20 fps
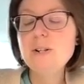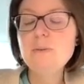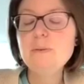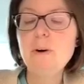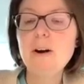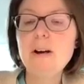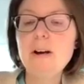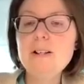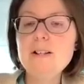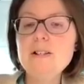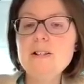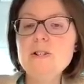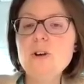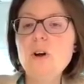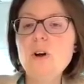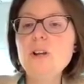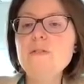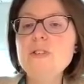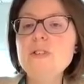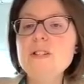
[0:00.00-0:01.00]
Right? Because
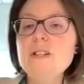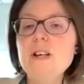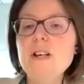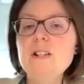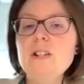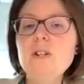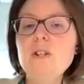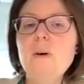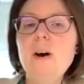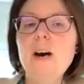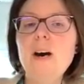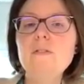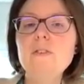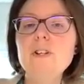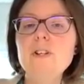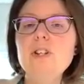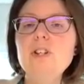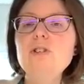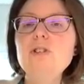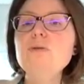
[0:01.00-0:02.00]
all of a sudden you have
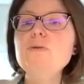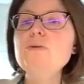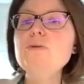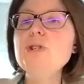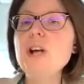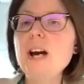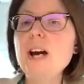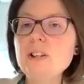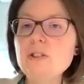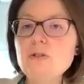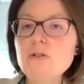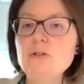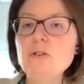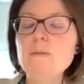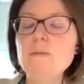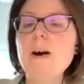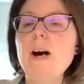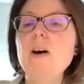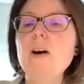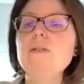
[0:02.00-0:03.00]
a huge extra
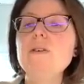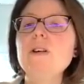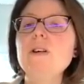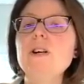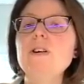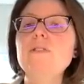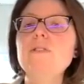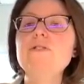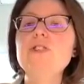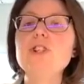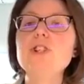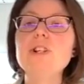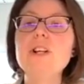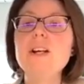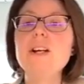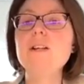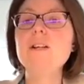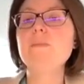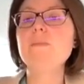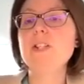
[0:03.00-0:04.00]
amount of
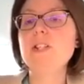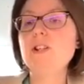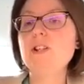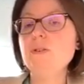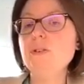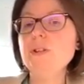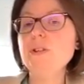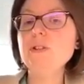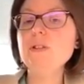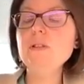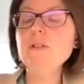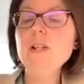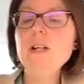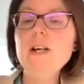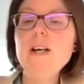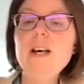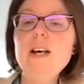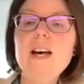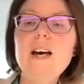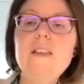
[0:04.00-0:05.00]
genetic material,
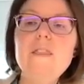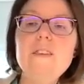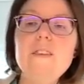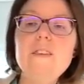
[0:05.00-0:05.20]
and